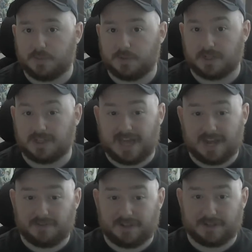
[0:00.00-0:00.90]
which a lot
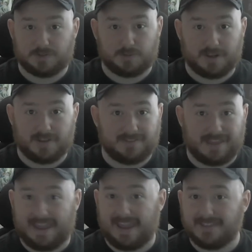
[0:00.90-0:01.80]
of like Trekkies
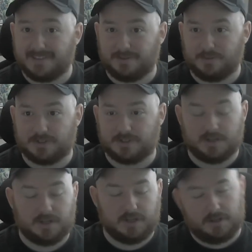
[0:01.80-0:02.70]
hate, which
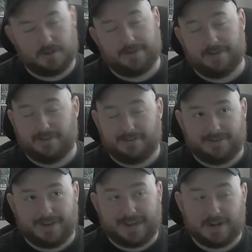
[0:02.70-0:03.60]

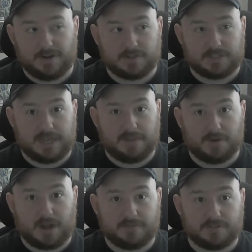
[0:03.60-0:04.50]
I can understand, but
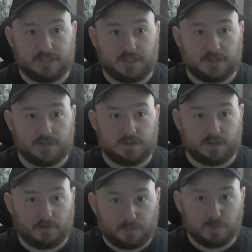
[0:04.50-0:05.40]
obviously the
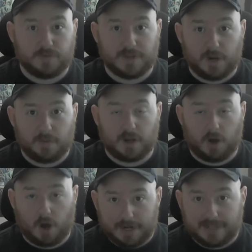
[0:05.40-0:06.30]
general movie-going
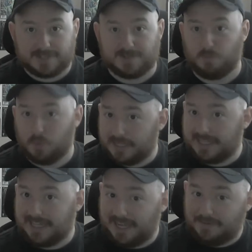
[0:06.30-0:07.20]
audience really
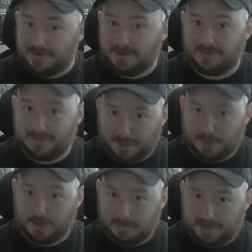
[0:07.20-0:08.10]
loved,
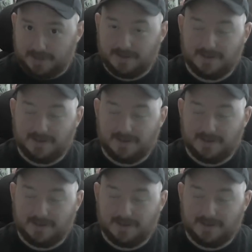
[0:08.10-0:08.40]
including me,